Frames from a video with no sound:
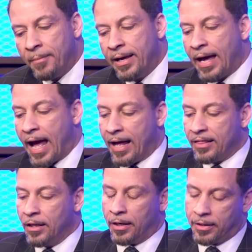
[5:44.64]
I mean,
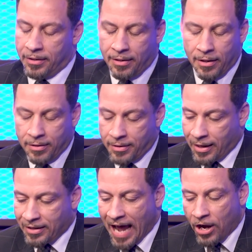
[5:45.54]
look,
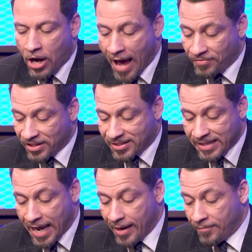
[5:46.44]
they're not going to have the
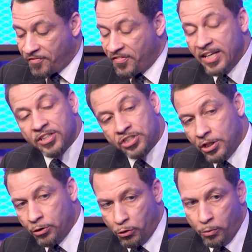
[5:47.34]
same
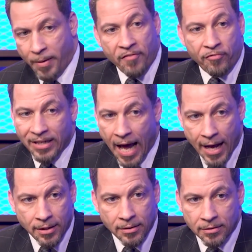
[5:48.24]
finishing group every
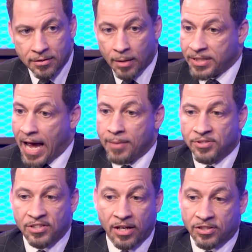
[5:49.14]
night.
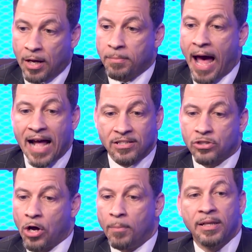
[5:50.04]
Sometimes there's some guys
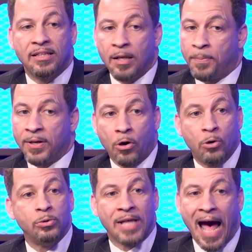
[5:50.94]
it's going to be depend
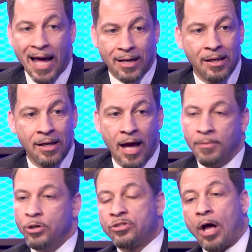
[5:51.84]
on who's hot. I
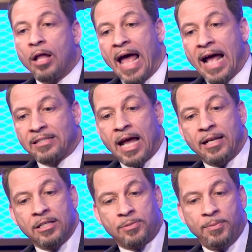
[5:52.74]
mean, you saw last night
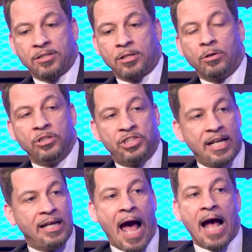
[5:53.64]
against Minnesota,
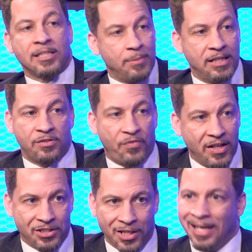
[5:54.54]
Cedi Osman is
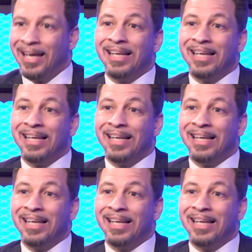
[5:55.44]
finishing. Yeah.